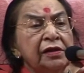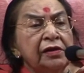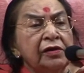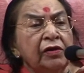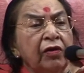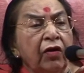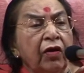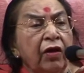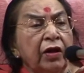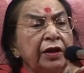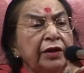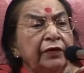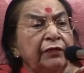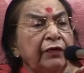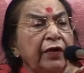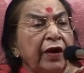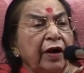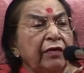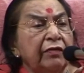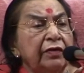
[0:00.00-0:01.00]
All the
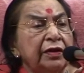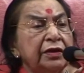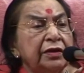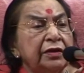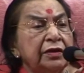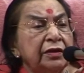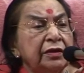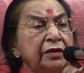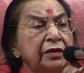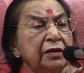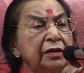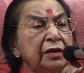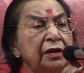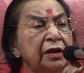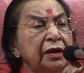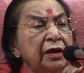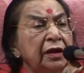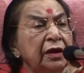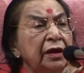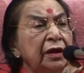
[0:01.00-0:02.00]
flowers,
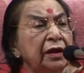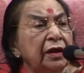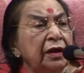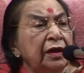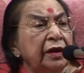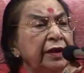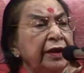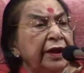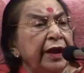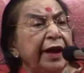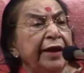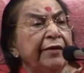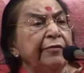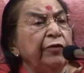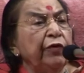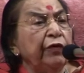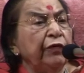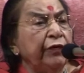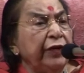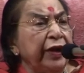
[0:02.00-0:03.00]
they have
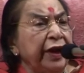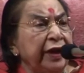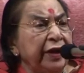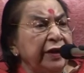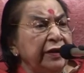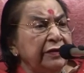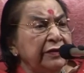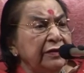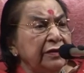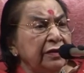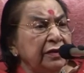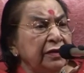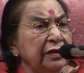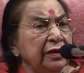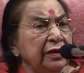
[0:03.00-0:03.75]
no fragrance.